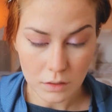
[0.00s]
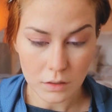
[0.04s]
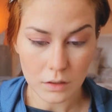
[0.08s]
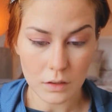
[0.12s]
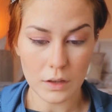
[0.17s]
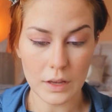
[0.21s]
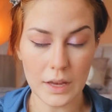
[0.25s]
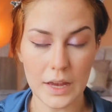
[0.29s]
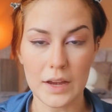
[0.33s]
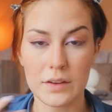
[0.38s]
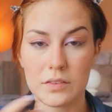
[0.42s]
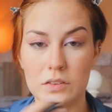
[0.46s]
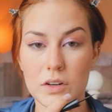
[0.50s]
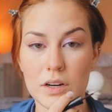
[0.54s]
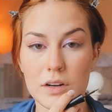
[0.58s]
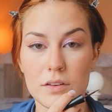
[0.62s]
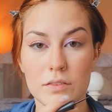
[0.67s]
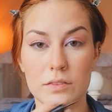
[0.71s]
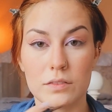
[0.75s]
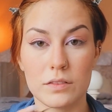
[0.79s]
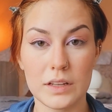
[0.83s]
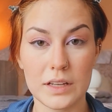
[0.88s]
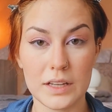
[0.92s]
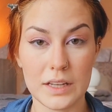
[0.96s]
After I
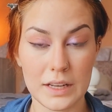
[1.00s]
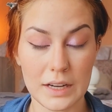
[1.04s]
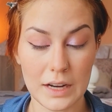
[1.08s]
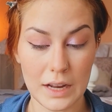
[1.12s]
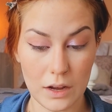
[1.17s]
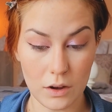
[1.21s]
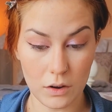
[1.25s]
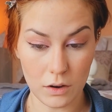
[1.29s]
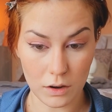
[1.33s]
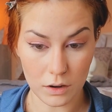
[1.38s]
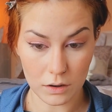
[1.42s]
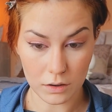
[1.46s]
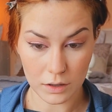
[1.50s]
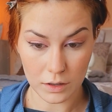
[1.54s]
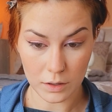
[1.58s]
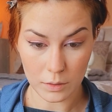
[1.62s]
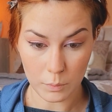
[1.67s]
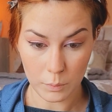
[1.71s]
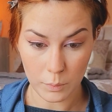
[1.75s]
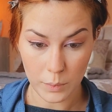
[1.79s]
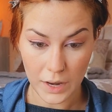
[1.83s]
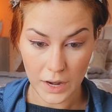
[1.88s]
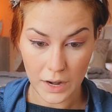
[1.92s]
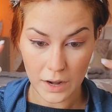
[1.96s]
flick it out, I'll
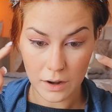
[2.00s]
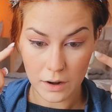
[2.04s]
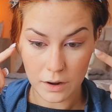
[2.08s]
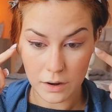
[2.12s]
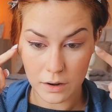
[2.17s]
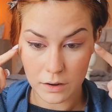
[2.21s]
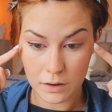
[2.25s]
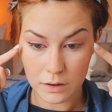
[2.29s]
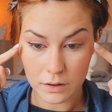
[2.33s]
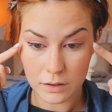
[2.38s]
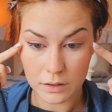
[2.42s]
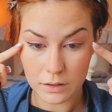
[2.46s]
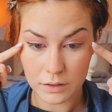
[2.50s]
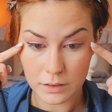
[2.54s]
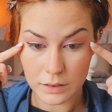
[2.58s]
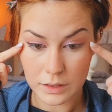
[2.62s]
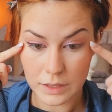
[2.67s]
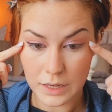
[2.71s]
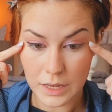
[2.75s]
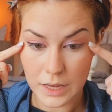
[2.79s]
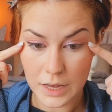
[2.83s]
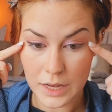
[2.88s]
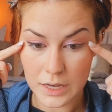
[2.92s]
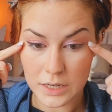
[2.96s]
compare the
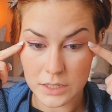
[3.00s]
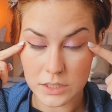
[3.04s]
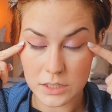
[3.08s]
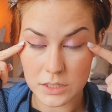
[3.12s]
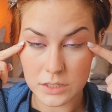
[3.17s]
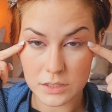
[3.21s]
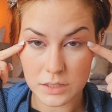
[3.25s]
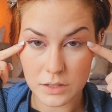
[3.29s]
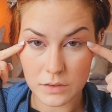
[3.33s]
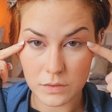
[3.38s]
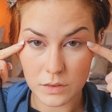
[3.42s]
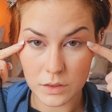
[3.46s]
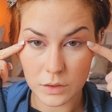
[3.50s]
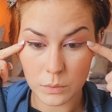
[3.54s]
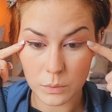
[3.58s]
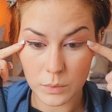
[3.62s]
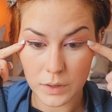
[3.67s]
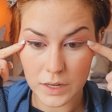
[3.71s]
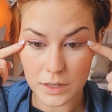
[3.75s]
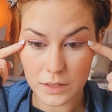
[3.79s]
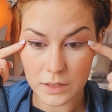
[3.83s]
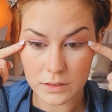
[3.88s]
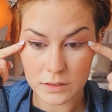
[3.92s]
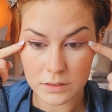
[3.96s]
edges of the
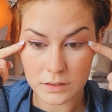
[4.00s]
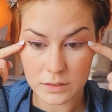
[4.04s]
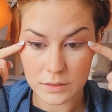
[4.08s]
wings.